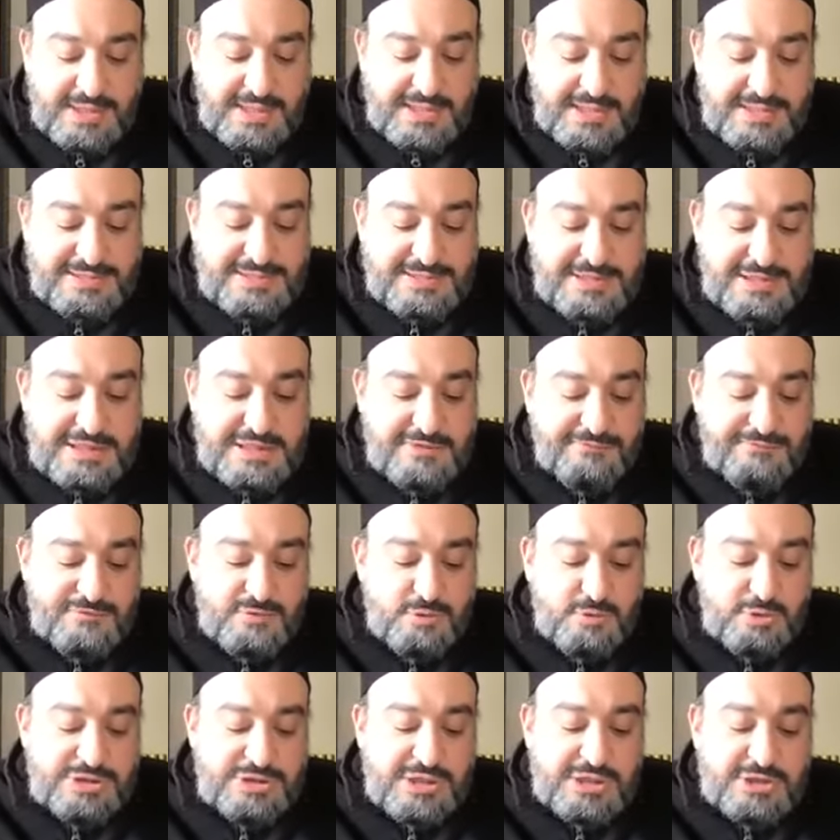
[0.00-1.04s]
Indeed, if
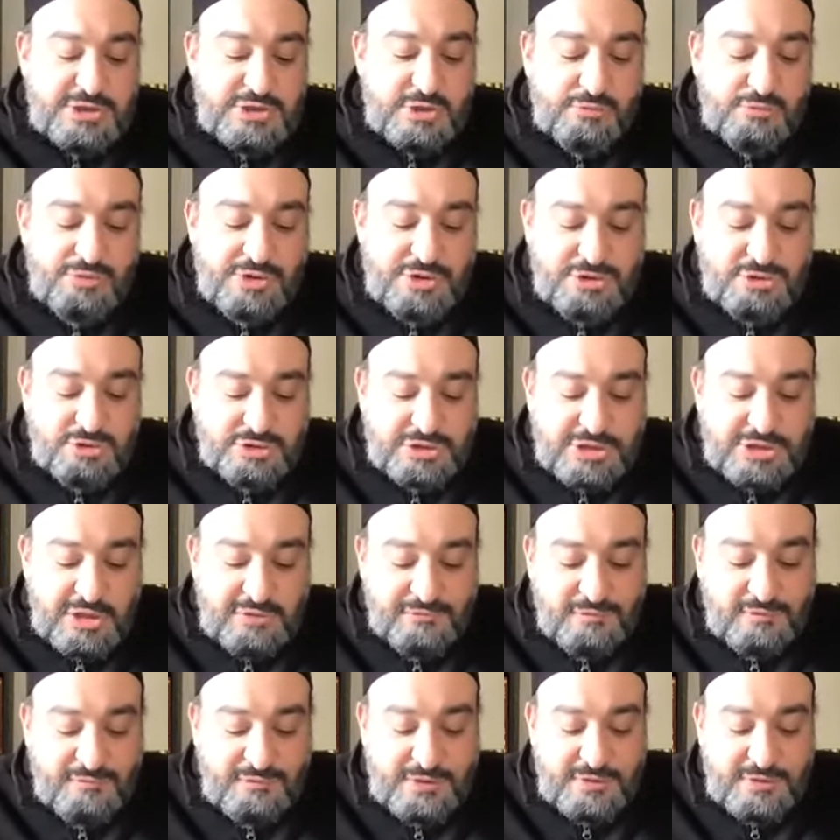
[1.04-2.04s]
you intend to rid yourself of